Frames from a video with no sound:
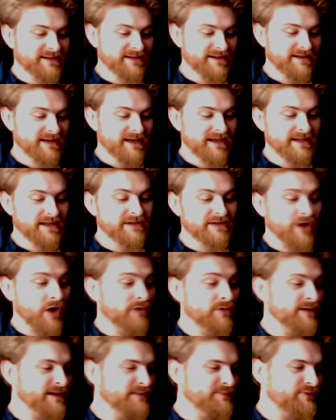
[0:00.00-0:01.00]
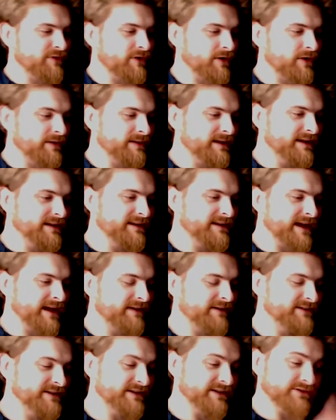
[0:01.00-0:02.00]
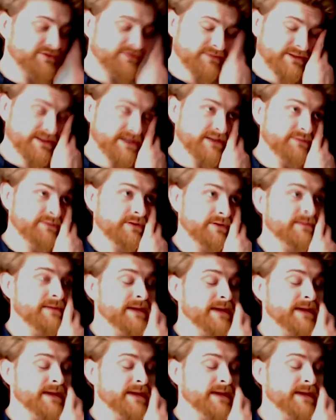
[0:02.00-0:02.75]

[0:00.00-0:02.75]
yeah, it's only probably the heretic Doomsayer.